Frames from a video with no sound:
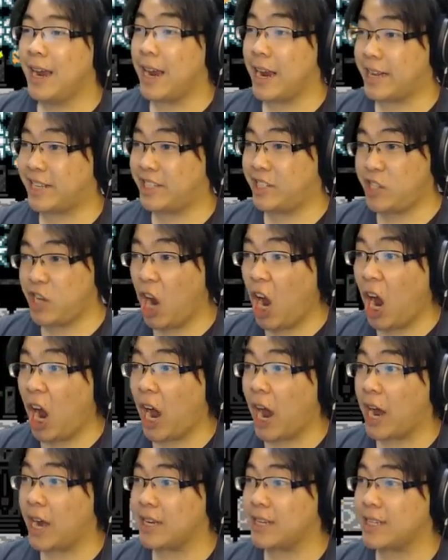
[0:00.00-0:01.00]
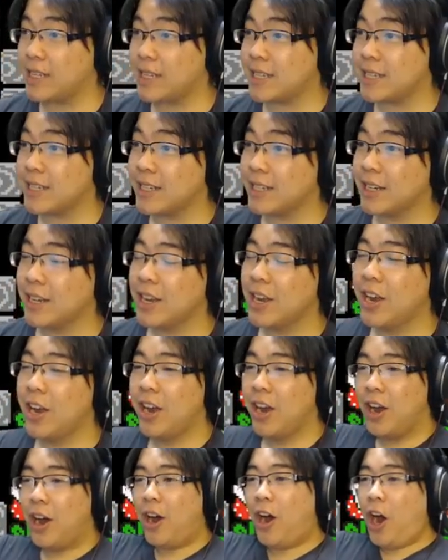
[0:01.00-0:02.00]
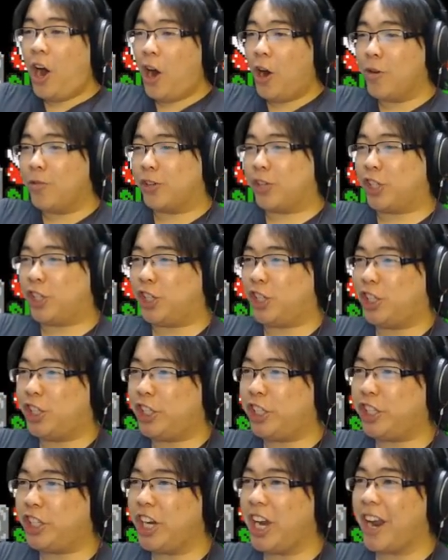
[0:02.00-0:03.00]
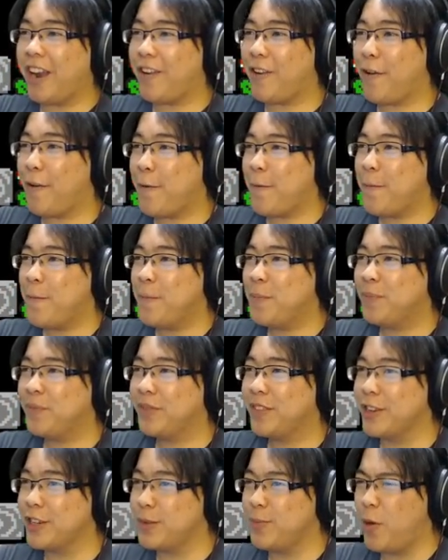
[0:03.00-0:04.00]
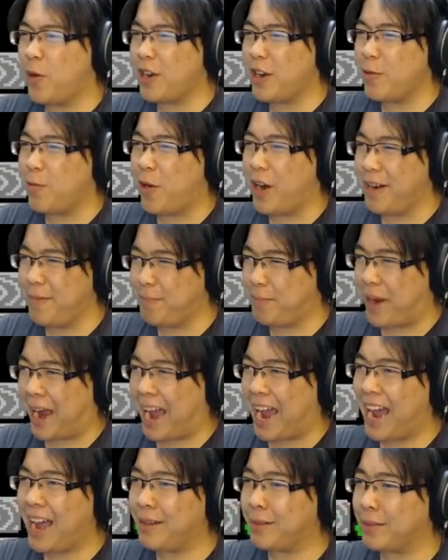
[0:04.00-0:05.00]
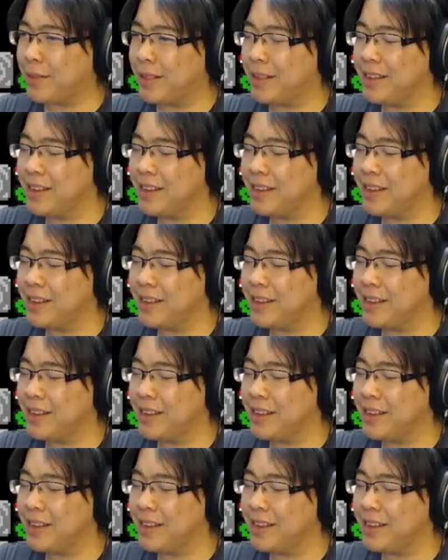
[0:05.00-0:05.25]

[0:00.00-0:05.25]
It does! Oh, shit! There's more than one path?